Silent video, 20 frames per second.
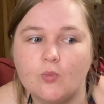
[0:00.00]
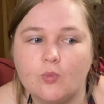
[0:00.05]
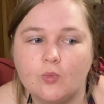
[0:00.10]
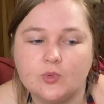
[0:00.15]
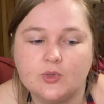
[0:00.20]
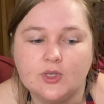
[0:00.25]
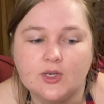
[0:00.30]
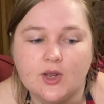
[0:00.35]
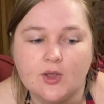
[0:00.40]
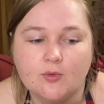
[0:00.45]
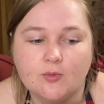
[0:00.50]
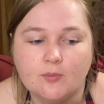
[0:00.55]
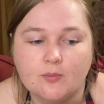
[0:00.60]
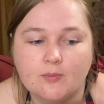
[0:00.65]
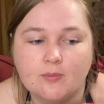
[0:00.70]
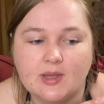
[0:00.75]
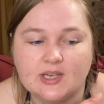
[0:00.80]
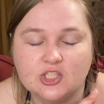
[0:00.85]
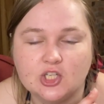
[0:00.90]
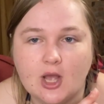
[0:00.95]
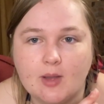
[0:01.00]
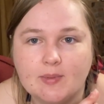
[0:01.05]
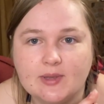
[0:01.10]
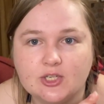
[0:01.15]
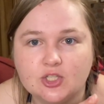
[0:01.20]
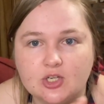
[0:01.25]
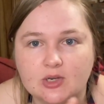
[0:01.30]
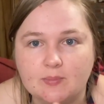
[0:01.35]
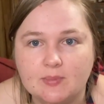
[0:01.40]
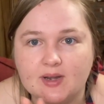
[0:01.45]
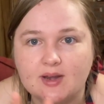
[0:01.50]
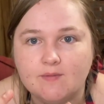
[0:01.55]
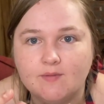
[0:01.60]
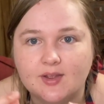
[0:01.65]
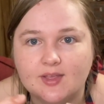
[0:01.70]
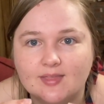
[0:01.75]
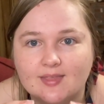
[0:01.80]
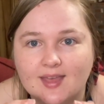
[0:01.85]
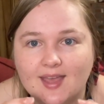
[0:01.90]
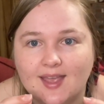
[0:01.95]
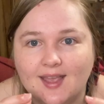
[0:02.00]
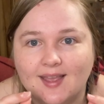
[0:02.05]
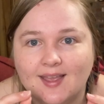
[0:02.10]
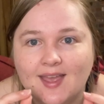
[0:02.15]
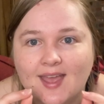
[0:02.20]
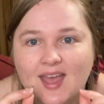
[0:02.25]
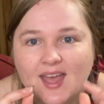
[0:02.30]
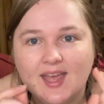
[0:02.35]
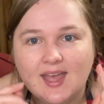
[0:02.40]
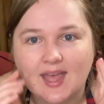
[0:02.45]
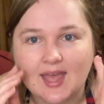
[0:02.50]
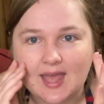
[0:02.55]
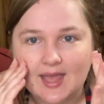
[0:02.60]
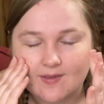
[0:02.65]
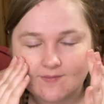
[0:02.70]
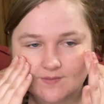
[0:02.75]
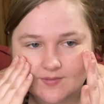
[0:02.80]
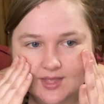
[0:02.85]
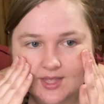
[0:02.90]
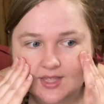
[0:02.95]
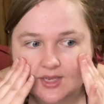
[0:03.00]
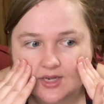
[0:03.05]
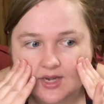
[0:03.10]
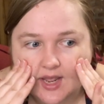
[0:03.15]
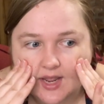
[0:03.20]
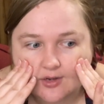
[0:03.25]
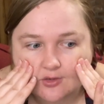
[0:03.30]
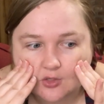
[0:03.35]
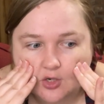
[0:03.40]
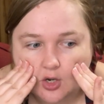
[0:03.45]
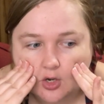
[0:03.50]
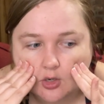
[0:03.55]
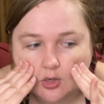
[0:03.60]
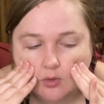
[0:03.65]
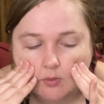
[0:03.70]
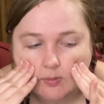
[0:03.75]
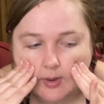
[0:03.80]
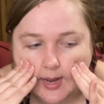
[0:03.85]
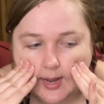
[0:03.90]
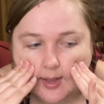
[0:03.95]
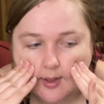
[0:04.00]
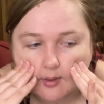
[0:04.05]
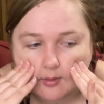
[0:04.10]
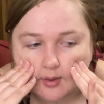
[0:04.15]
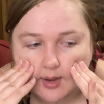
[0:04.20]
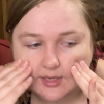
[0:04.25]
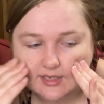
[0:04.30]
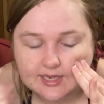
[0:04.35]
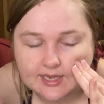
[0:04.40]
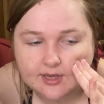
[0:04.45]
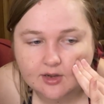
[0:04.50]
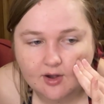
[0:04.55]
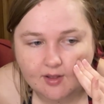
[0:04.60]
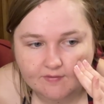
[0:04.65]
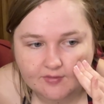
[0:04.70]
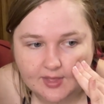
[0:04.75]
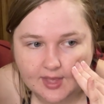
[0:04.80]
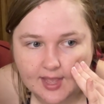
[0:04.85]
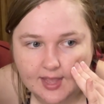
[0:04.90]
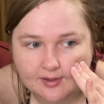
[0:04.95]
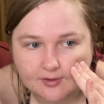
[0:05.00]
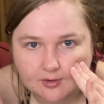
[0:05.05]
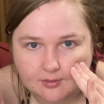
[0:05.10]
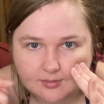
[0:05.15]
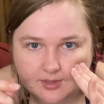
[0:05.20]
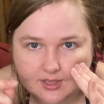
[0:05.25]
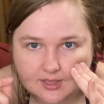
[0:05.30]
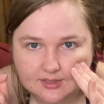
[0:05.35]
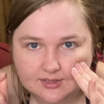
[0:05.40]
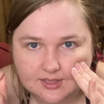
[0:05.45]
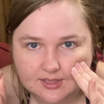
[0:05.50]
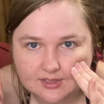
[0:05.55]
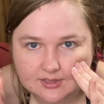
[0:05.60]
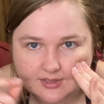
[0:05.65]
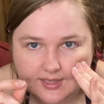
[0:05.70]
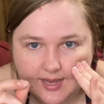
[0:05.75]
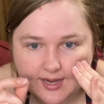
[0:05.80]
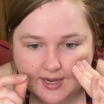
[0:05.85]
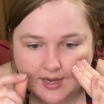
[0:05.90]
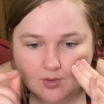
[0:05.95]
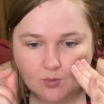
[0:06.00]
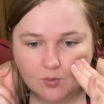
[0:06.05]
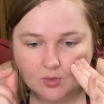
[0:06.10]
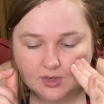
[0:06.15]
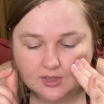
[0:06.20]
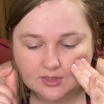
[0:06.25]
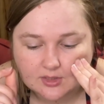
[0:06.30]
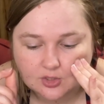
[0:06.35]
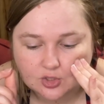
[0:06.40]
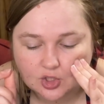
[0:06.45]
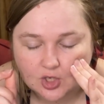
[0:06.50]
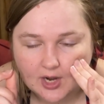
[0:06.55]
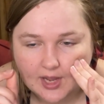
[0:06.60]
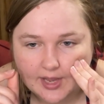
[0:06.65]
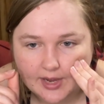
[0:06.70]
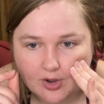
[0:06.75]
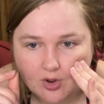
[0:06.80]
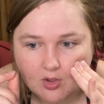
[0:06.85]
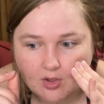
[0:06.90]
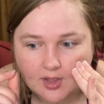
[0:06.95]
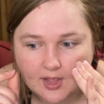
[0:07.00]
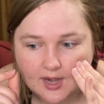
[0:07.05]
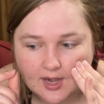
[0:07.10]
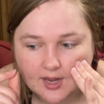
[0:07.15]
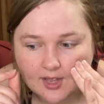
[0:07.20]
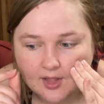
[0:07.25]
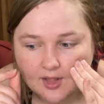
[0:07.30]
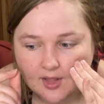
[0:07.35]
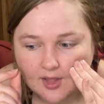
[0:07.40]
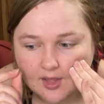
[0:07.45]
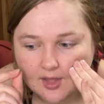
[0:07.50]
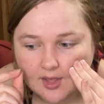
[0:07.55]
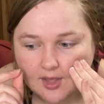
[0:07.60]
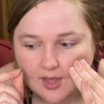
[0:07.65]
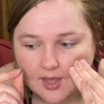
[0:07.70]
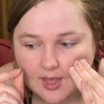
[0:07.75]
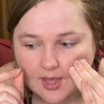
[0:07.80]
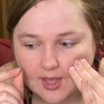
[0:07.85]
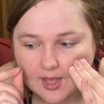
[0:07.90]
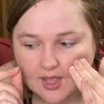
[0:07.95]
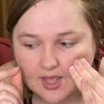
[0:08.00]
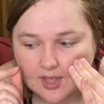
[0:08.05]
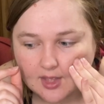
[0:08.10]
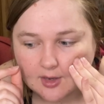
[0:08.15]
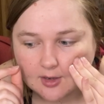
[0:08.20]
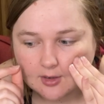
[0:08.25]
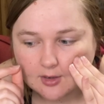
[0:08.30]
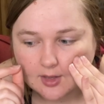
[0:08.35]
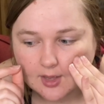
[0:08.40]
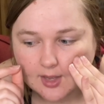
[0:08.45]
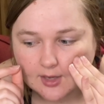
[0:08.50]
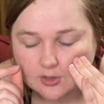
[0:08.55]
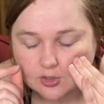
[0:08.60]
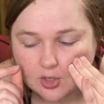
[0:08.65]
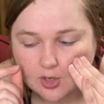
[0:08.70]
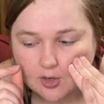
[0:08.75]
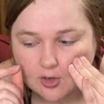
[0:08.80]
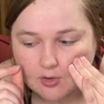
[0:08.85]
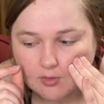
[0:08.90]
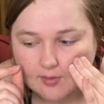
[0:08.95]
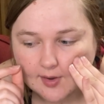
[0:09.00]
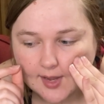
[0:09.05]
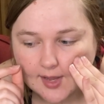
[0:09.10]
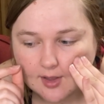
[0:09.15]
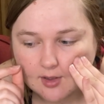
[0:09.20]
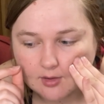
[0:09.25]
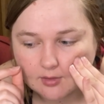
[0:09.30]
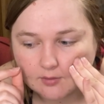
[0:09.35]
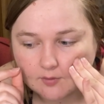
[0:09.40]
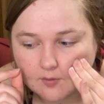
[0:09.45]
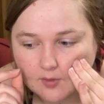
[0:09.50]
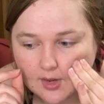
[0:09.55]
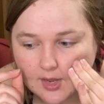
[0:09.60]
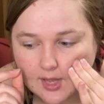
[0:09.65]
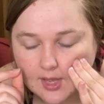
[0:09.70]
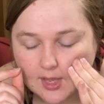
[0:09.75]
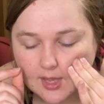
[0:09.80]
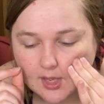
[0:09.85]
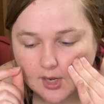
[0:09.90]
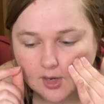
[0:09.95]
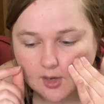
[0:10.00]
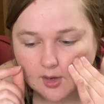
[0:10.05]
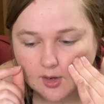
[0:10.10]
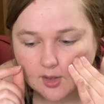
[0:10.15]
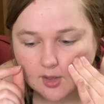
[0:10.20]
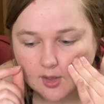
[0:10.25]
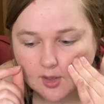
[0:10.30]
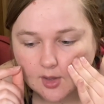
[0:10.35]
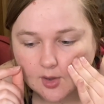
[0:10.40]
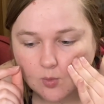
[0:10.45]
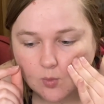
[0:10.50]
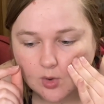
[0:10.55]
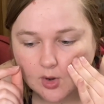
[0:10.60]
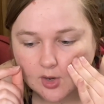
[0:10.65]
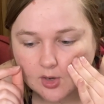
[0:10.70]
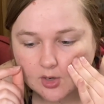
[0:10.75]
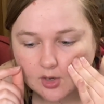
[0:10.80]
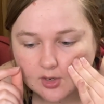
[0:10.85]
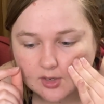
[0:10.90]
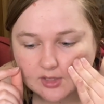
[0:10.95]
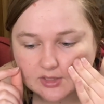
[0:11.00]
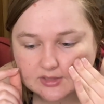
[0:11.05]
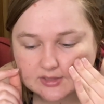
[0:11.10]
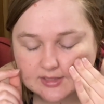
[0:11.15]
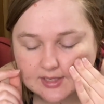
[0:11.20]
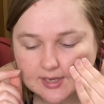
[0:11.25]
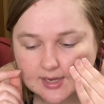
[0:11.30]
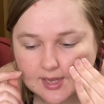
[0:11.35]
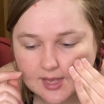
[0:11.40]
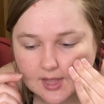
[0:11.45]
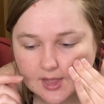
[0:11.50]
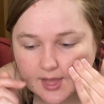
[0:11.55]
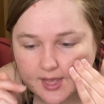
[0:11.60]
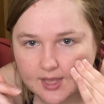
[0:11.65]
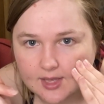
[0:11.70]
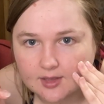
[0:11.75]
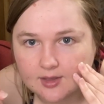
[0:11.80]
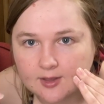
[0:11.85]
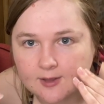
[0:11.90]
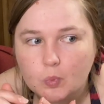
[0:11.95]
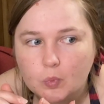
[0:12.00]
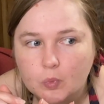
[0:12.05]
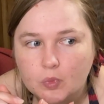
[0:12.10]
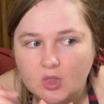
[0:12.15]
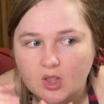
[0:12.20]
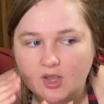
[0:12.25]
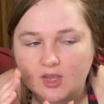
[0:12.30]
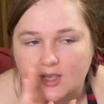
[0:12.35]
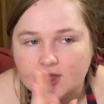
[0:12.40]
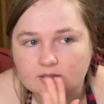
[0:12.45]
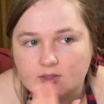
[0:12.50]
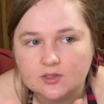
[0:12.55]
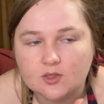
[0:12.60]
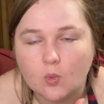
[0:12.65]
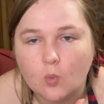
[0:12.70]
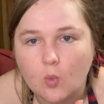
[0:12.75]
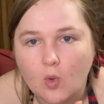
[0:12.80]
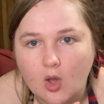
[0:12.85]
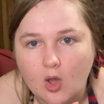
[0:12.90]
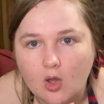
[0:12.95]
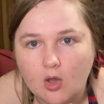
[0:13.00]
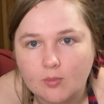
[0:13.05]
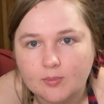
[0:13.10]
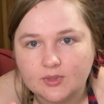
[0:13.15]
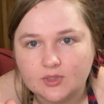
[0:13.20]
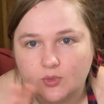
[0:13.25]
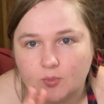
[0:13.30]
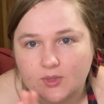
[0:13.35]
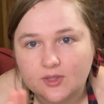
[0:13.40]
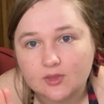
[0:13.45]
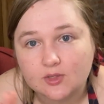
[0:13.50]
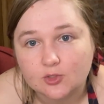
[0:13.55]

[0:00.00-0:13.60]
you know, my shopping trip and everything. And then I turn around, I take it off the hanger because I decided I wanted to try it on. And I turn around and a worker is sitting like against the wall between the